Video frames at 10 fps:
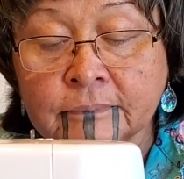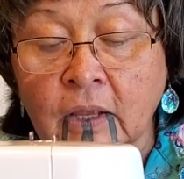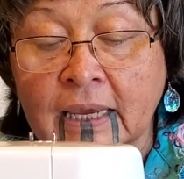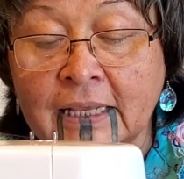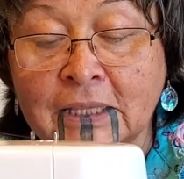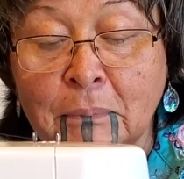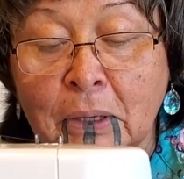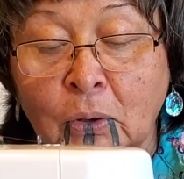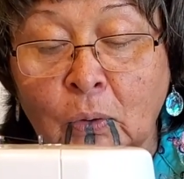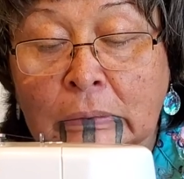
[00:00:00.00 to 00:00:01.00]
I hit the
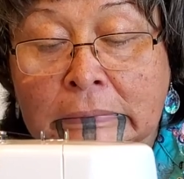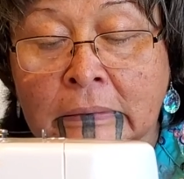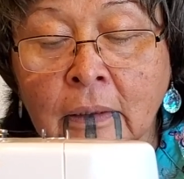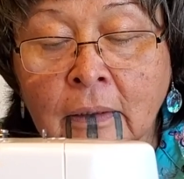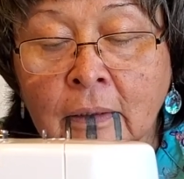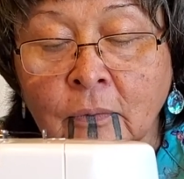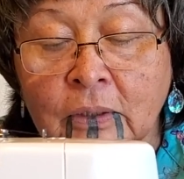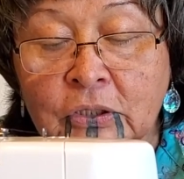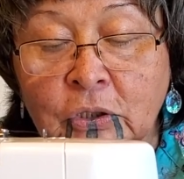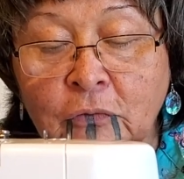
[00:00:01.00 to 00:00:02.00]
metal. Oop,
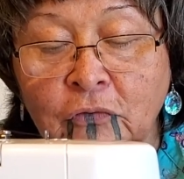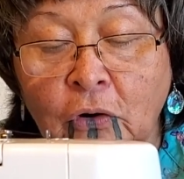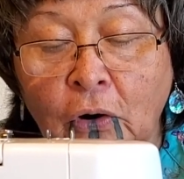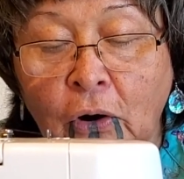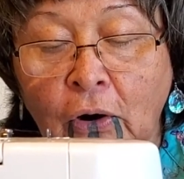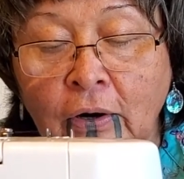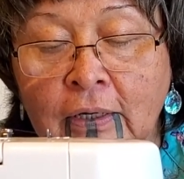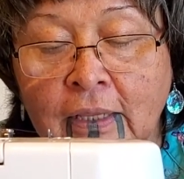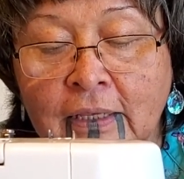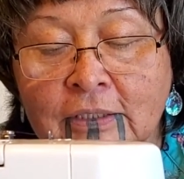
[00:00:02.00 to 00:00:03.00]
went too far.
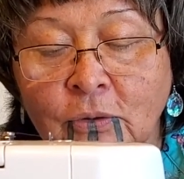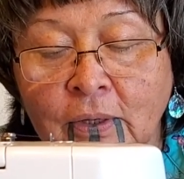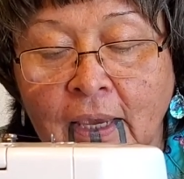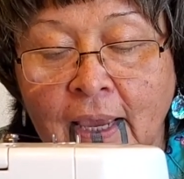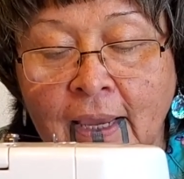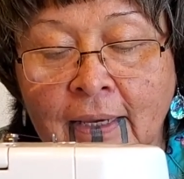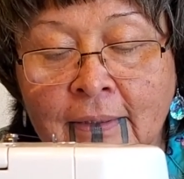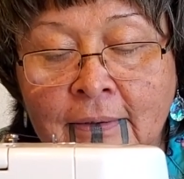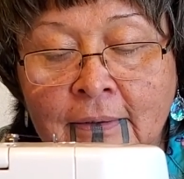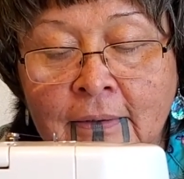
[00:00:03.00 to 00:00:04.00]
Maybe it's okay.
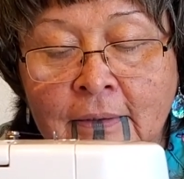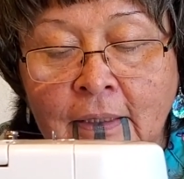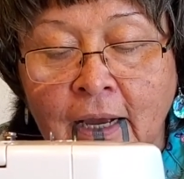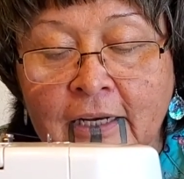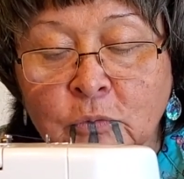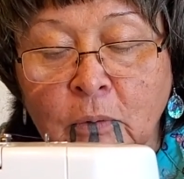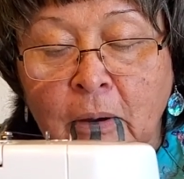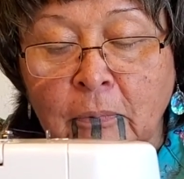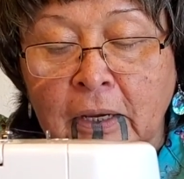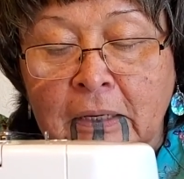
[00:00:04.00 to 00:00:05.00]
I just worry
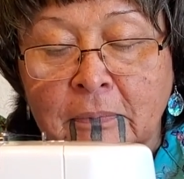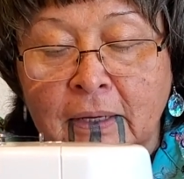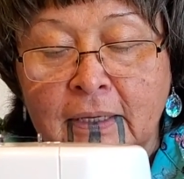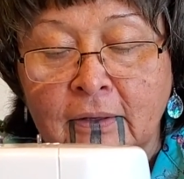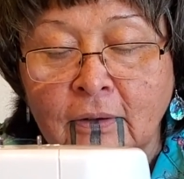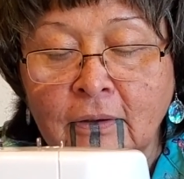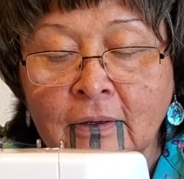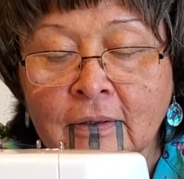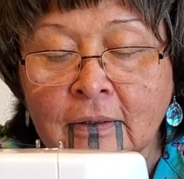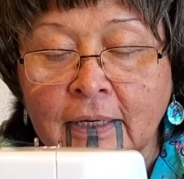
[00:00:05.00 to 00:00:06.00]
about breaking my needle. I